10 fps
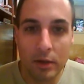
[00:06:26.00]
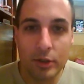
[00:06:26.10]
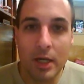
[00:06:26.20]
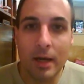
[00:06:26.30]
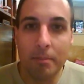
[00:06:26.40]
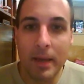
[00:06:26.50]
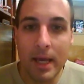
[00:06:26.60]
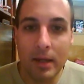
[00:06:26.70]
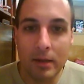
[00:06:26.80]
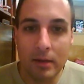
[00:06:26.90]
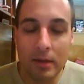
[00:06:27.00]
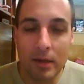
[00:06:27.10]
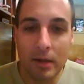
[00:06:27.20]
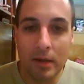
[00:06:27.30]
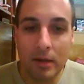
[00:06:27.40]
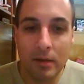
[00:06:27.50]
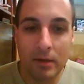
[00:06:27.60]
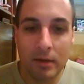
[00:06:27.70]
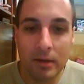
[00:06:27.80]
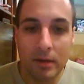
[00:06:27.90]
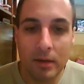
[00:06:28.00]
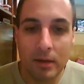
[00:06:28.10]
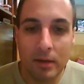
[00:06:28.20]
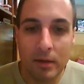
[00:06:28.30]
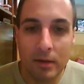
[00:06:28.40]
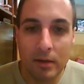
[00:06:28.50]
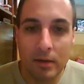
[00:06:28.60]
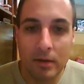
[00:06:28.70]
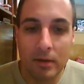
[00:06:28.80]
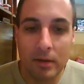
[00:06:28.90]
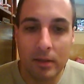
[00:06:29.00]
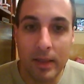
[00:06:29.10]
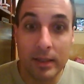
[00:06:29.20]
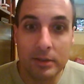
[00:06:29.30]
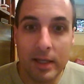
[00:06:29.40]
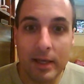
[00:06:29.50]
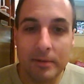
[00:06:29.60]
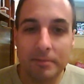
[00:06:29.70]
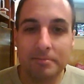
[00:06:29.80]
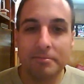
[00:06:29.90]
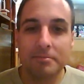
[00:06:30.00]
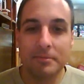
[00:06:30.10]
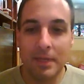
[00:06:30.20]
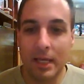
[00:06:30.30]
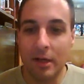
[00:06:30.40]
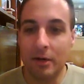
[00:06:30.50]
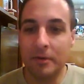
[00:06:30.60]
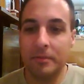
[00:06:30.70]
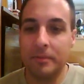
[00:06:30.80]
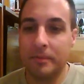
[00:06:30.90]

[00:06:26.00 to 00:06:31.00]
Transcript: Good job, Matt, and that's that. Take care.